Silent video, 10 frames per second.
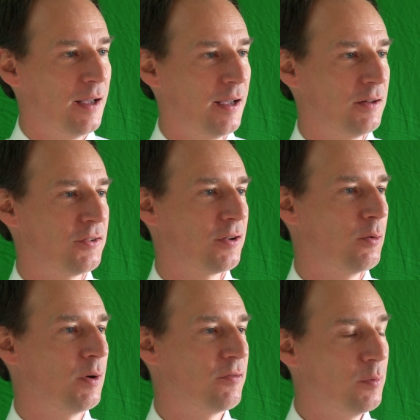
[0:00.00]
And so
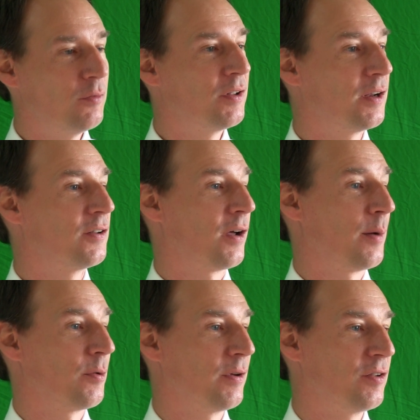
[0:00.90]
we've moved it into
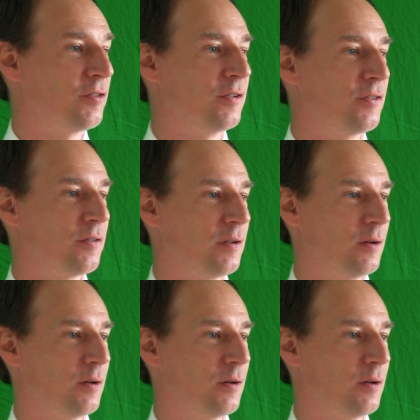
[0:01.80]
operations.